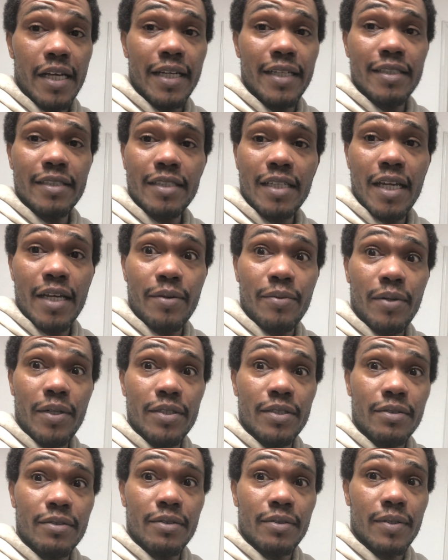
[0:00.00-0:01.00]
It's like, what's
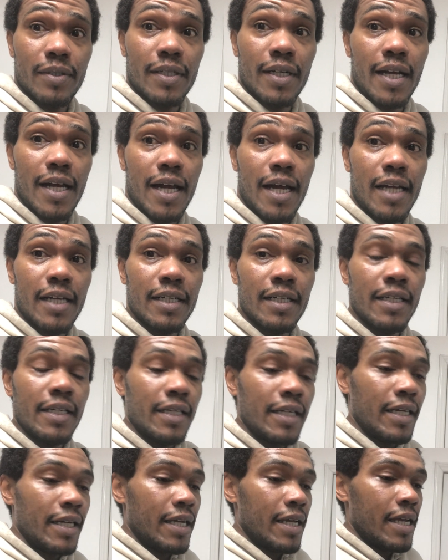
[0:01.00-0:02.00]
going on?
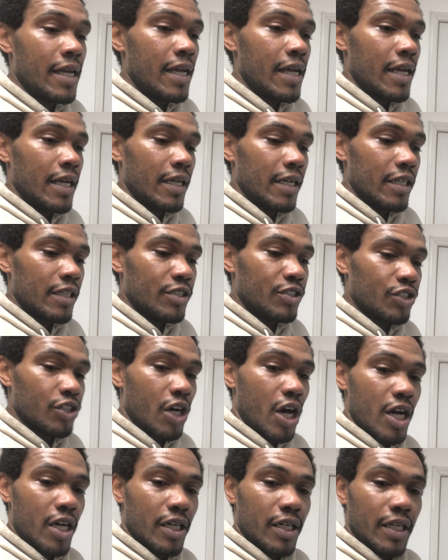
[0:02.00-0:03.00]

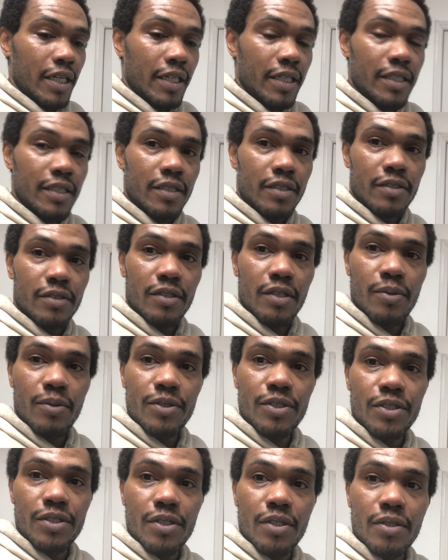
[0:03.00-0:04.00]
Drunk, you don't know what
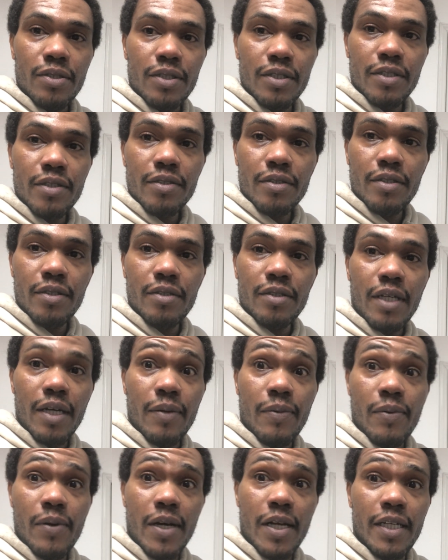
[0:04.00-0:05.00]
you're going through. Like,
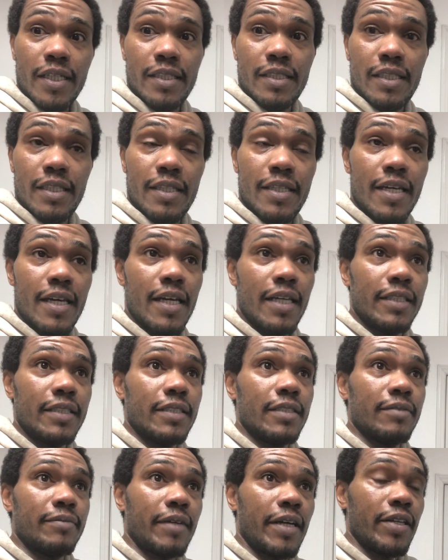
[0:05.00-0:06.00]
what is this?
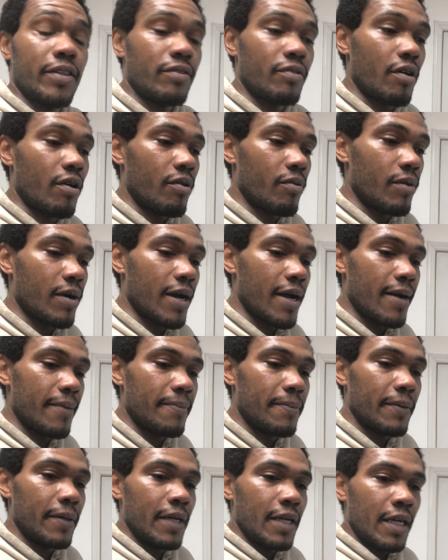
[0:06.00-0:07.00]
You might throw up.